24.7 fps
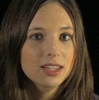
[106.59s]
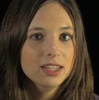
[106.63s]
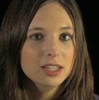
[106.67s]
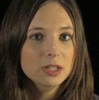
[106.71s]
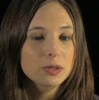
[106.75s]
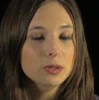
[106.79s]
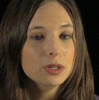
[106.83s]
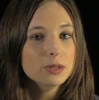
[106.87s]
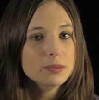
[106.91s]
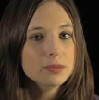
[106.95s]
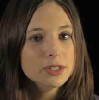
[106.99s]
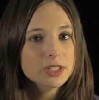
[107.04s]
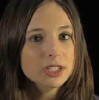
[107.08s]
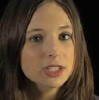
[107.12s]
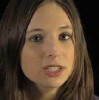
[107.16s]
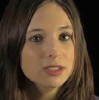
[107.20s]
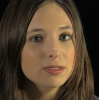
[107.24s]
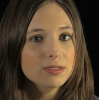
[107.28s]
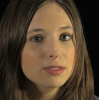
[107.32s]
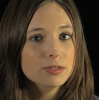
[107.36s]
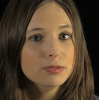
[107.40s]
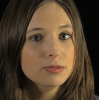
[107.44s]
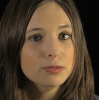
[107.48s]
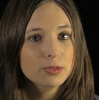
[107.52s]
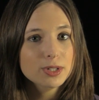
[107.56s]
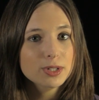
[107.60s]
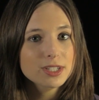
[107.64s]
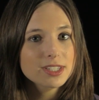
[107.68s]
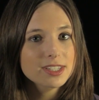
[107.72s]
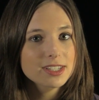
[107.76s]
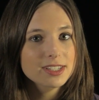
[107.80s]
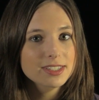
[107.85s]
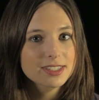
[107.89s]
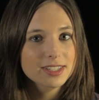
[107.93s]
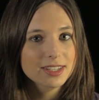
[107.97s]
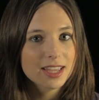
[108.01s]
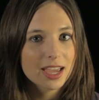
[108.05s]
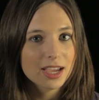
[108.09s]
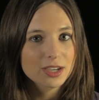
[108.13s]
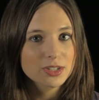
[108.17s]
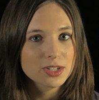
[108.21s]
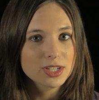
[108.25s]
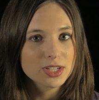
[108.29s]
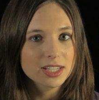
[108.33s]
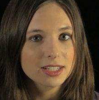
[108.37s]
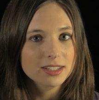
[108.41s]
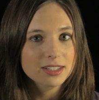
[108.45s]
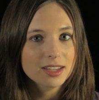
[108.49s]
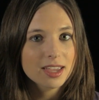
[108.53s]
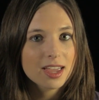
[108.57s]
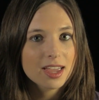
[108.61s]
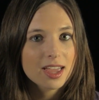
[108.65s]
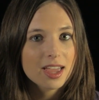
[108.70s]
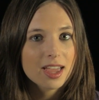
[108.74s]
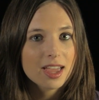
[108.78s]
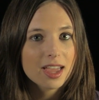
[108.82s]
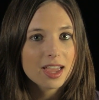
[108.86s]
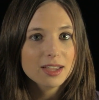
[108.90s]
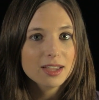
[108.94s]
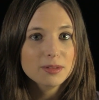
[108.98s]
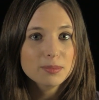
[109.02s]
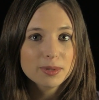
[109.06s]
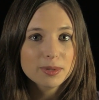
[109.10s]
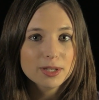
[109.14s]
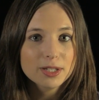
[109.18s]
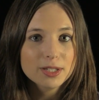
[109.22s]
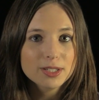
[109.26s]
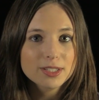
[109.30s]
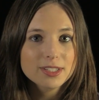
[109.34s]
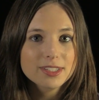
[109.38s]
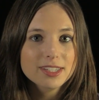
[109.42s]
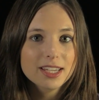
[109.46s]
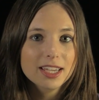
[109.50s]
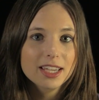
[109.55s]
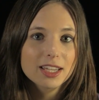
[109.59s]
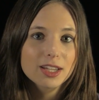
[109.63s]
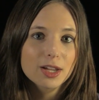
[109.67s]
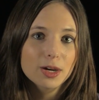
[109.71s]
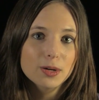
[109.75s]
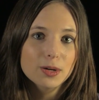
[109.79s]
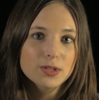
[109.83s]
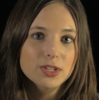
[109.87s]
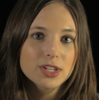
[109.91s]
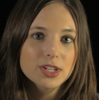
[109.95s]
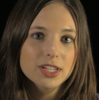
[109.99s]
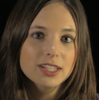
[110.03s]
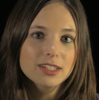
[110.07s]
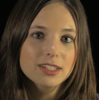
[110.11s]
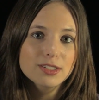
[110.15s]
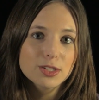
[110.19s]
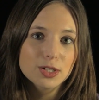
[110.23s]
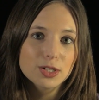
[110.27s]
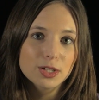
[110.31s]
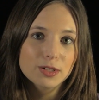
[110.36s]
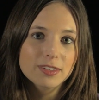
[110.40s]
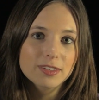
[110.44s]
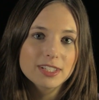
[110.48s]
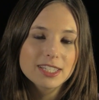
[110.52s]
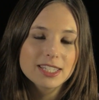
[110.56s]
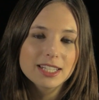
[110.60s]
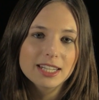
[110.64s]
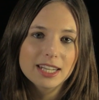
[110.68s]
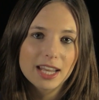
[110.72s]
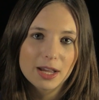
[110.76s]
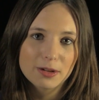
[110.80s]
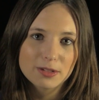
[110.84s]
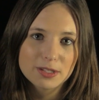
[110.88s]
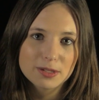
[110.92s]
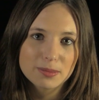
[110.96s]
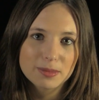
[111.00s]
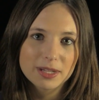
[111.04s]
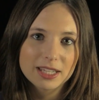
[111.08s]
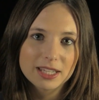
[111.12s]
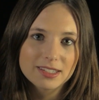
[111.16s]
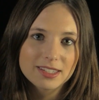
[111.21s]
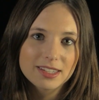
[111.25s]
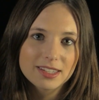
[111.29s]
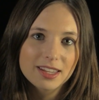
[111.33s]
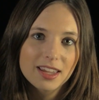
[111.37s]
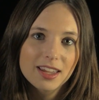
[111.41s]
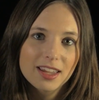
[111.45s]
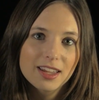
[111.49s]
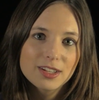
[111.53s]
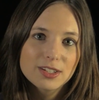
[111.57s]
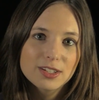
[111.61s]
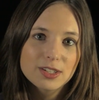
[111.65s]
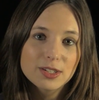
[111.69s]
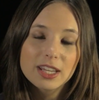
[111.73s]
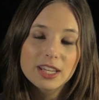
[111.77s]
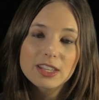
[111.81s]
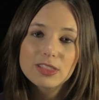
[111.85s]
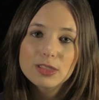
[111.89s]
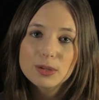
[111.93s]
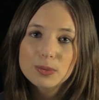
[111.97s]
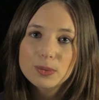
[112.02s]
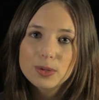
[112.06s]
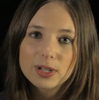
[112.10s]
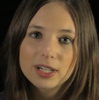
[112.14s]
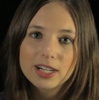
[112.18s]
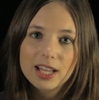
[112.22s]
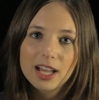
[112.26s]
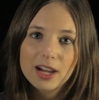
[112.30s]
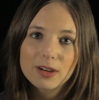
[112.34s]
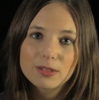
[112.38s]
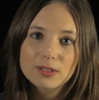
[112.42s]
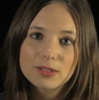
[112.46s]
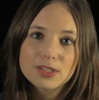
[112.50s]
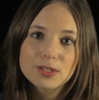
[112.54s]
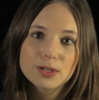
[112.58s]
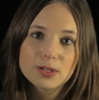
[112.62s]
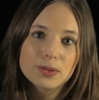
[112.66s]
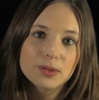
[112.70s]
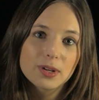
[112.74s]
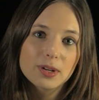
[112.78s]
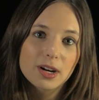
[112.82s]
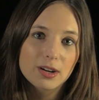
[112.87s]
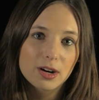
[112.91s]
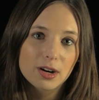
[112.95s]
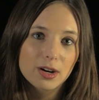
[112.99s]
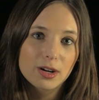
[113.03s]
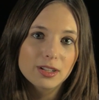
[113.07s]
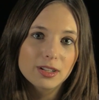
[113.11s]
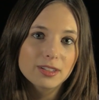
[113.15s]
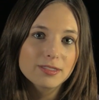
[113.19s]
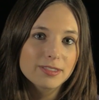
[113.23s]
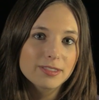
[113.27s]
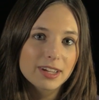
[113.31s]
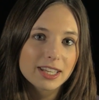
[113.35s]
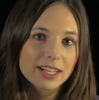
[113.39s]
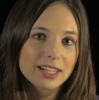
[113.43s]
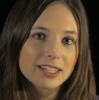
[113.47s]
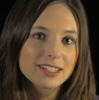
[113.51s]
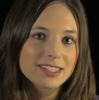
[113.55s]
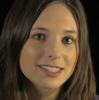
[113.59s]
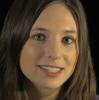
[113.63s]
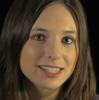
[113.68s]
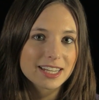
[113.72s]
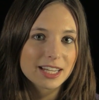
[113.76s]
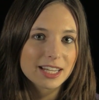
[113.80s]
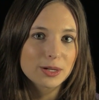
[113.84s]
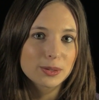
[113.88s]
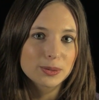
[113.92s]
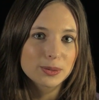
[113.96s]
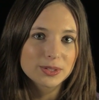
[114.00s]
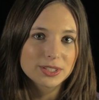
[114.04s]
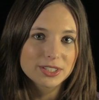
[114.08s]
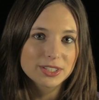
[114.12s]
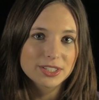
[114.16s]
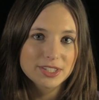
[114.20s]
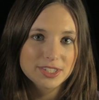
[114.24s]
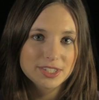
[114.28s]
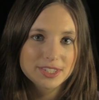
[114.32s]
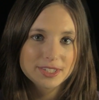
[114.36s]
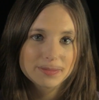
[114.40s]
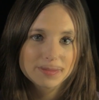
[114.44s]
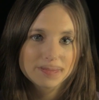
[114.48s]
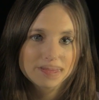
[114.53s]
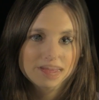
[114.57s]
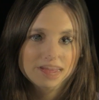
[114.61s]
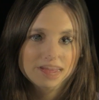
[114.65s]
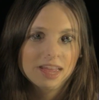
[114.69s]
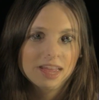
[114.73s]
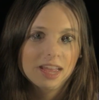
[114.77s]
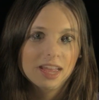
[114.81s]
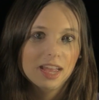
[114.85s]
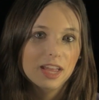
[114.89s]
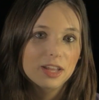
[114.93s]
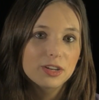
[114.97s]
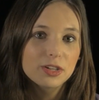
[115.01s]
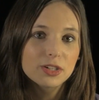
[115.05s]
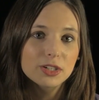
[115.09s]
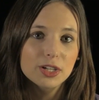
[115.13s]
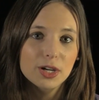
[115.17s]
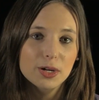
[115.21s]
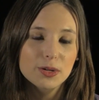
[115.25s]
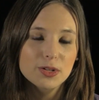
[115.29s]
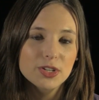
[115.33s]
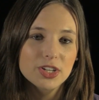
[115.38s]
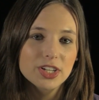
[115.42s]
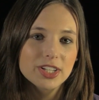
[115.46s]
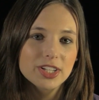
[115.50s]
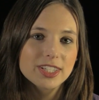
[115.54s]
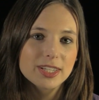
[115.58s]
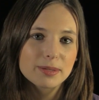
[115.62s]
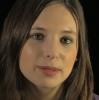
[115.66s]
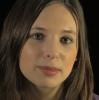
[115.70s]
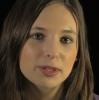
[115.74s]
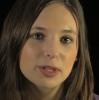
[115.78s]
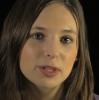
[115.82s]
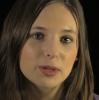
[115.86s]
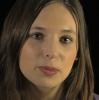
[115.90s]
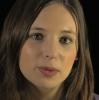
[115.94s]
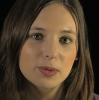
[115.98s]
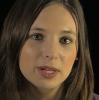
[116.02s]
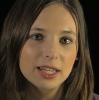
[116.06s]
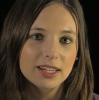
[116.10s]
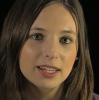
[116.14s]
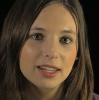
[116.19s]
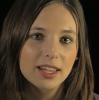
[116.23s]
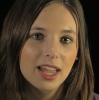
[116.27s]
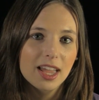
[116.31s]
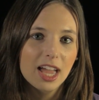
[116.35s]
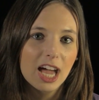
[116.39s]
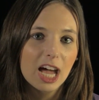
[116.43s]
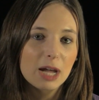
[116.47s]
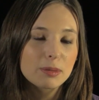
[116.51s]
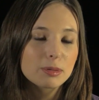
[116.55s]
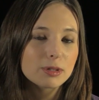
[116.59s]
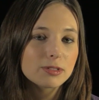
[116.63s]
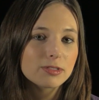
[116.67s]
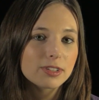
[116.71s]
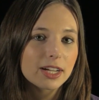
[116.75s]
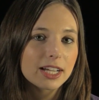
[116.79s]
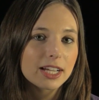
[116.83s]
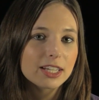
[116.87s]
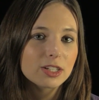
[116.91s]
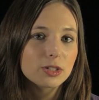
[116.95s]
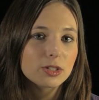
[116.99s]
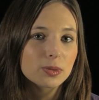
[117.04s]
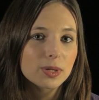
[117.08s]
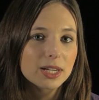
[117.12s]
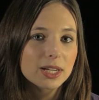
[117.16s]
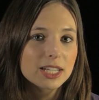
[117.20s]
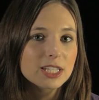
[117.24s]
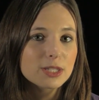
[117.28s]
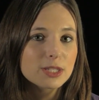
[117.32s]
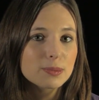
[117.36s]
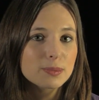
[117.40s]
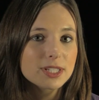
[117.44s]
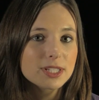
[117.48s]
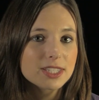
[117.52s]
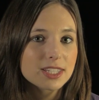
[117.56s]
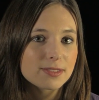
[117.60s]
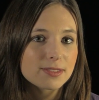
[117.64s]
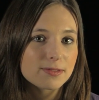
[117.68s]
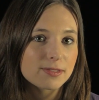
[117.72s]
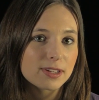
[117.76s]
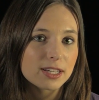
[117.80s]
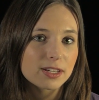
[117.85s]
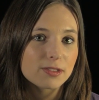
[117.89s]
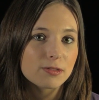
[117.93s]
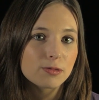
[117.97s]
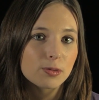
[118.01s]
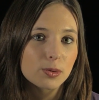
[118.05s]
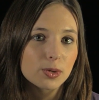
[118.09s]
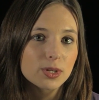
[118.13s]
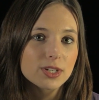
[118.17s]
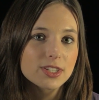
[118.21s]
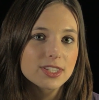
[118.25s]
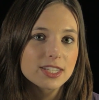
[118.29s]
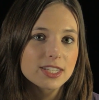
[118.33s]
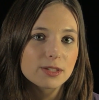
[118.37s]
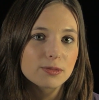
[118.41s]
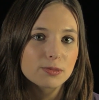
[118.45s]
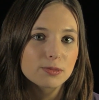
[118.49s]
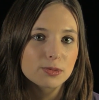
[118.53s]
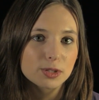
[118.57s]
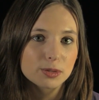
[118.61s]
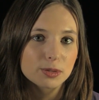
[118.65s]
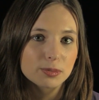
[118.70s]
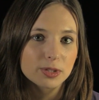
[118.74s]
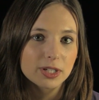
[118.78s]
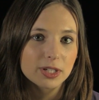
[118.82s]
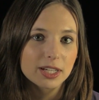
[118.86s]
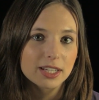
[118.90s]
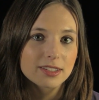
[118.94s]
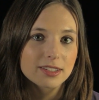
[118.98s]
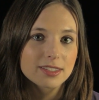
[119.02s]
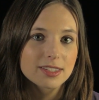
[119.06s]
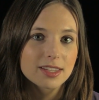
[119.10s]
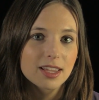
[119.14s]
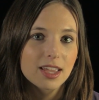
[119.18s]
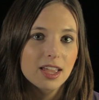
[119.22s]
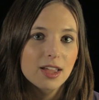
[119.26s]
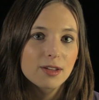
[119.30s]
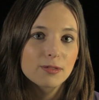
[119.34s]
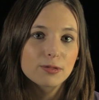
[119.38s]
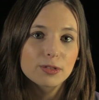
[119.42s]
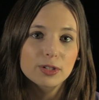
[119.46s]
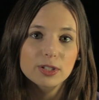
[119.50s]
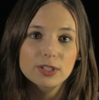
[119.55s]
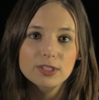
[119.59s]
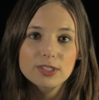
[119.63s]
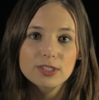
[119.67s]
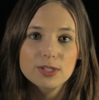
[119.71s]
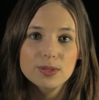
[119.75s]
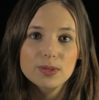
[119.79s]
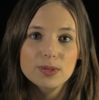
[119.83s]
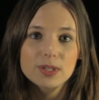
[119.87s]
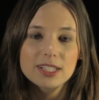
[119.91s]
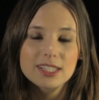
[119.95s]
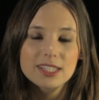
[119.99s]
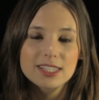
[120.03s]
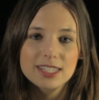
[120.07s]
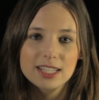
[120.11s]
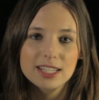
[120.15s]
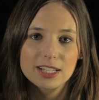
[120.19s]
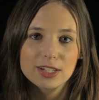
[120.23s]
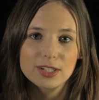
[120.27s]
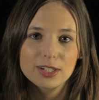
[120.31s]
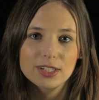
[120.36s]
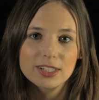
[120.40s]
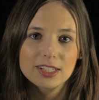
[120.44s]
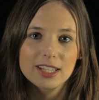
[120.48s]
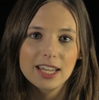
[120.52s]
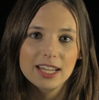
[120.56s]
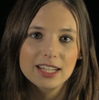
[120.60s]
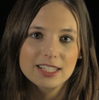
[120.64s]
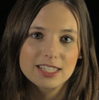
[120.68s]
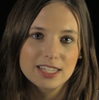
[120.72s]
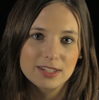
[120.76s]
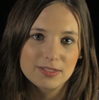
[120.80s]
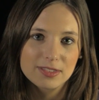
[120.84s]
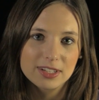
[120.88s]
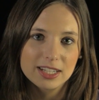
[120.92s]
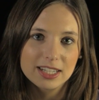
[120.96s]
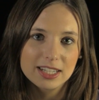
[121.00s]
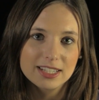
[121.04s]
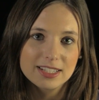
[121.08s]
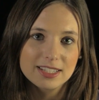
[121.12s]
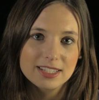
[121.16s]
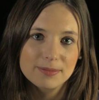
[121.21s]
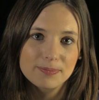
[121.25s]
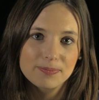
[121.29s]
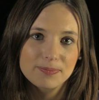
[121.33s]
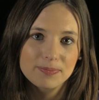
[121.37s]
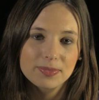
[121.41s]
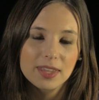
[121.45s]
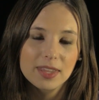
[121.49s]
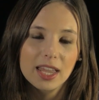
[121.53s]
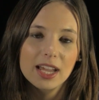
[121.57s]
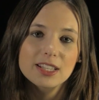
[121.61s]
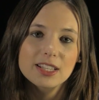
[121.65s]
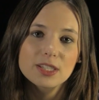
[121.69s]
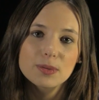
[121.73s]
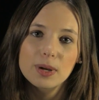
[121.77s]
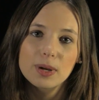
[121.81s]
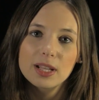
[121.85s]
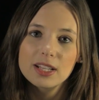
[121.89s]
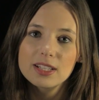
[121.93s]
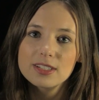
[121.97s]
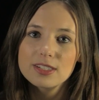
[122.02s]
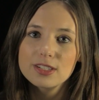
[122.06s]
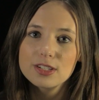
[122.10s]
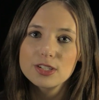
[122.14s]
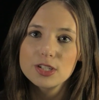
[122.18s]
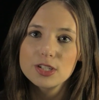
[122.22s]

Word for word: You will observe the four Cs in action and build a coaching service announcement to get the word out to all vetted stakeholders. In your coaching tip of the week, I provide grade-specific four C rubrics for student-centered activities, as well as a